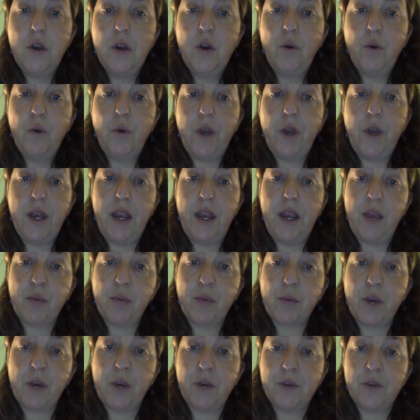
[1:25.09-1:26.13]
When April
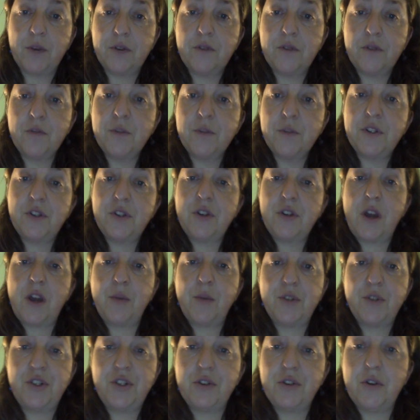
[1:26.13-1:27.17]
break was over, Mr.
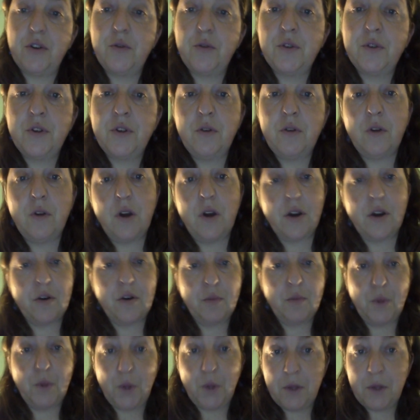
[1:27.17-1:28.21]
Yamashiro was no longer
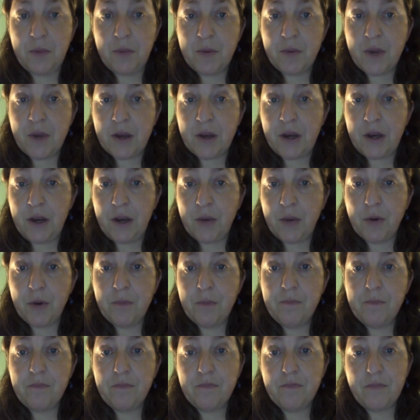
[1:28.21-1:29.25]
employed by Mount
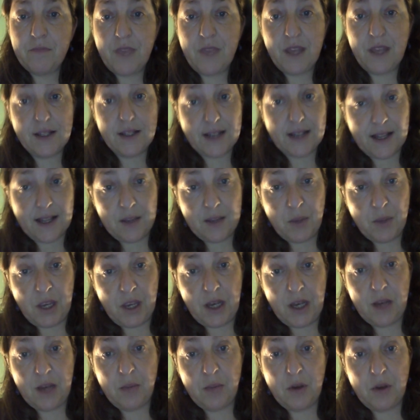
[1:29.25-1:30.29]
Abram, and Sally
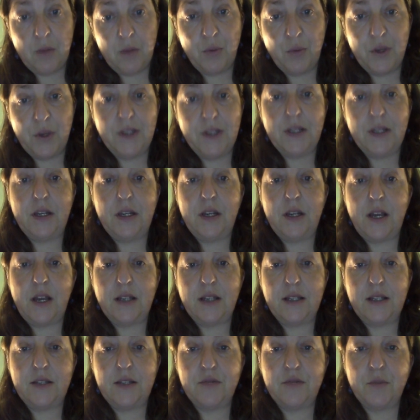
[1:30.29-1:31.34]
Bean had been appointed
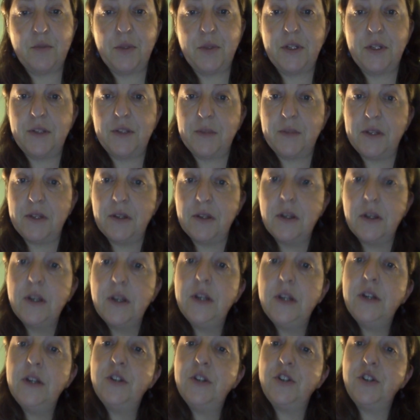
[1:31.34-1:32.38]
as his replacement.
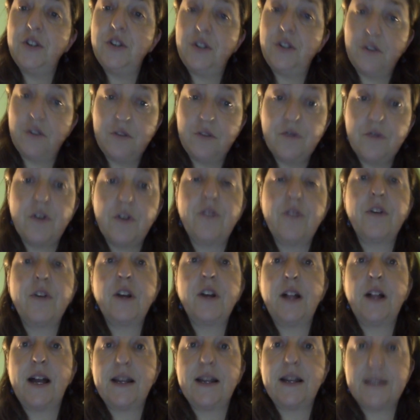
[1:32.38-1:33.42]
She stood in front of our
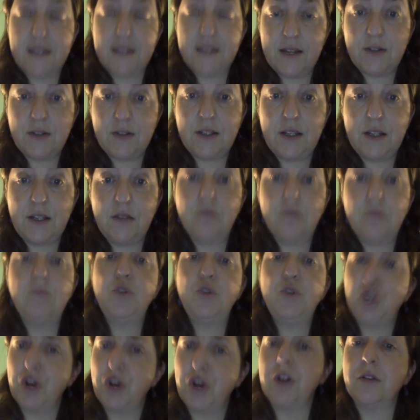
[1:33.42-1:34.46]
class announcing,
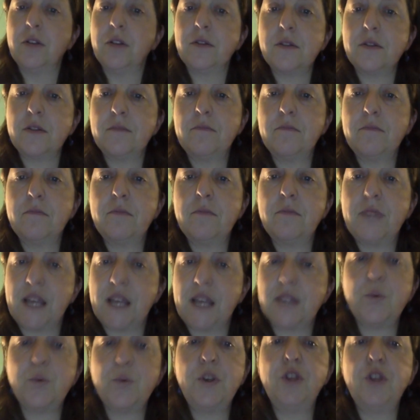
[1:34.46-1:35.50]
"Journals.
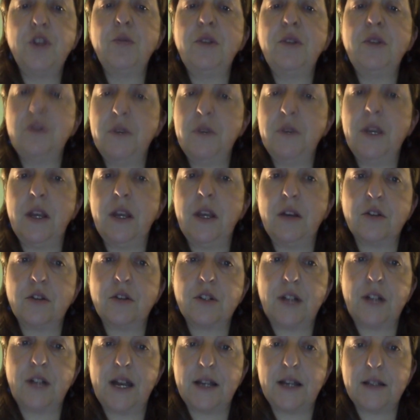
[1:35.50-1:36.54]
That's what you'll be doing in English
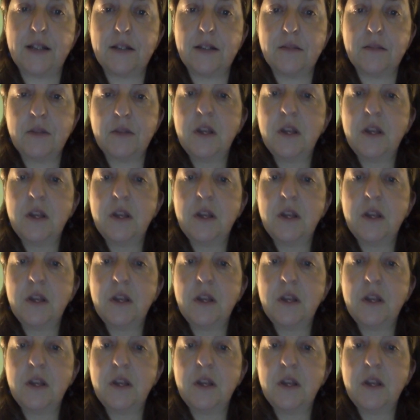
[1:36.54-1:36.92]
class.